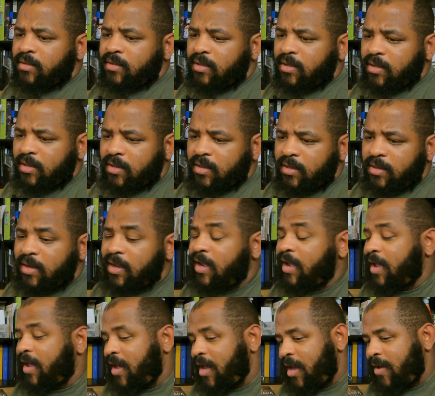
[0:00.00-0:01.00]
Now
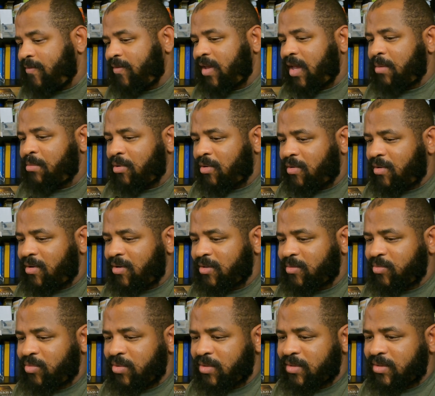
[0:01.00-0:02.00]
I have came across
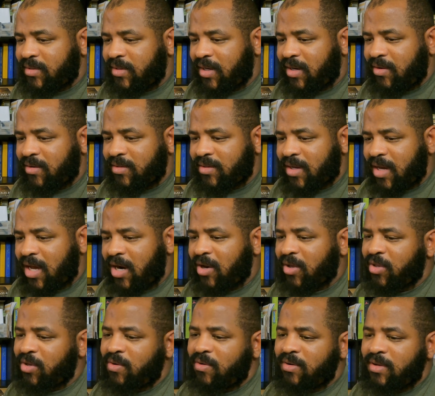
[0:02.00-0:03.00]
books that
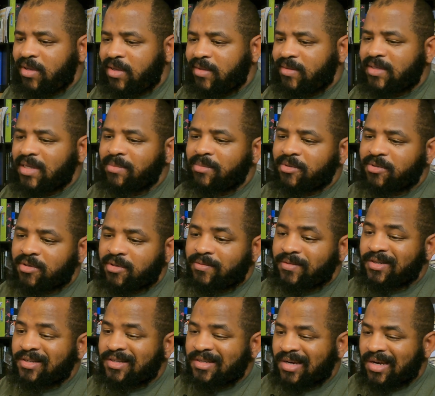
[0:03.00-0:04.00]
ScoutIQ did tell me to
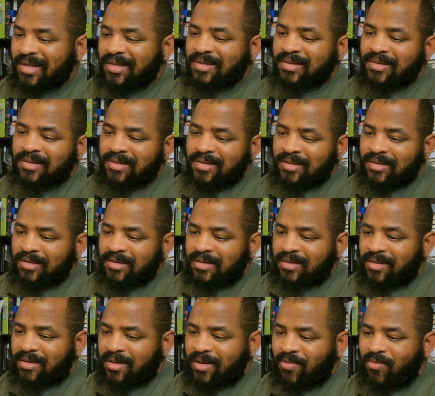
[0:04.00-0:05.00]
reject,
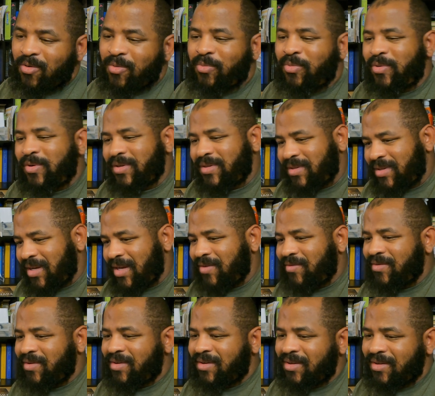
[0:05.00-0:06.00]

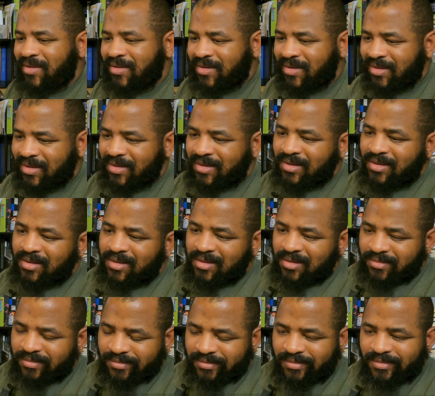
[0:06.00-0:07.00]

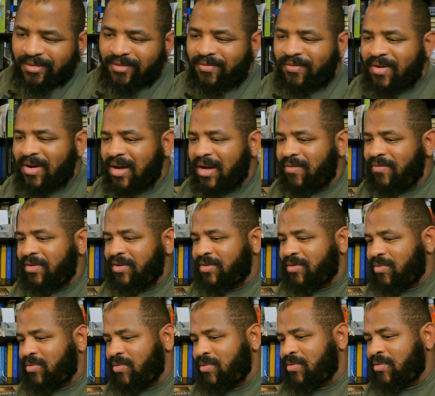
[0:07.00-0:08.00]
1.75
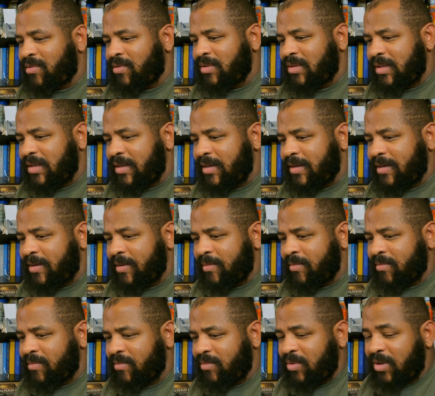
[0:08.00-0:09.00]
e-score,
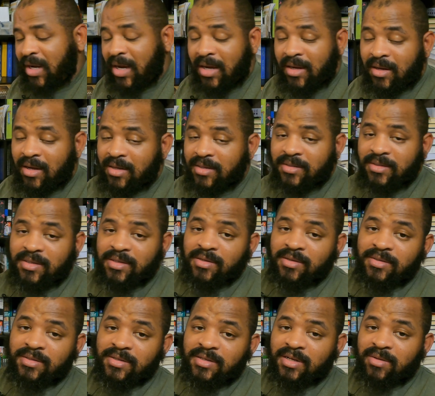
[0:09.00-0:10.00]
but I
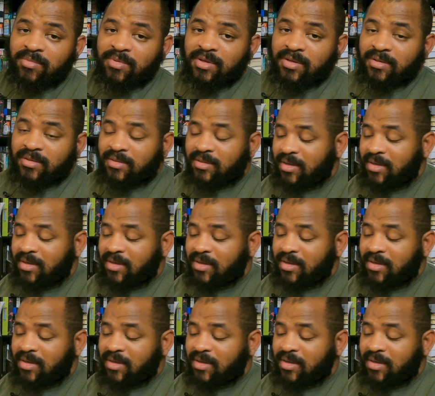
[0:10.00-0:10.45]
still send them in.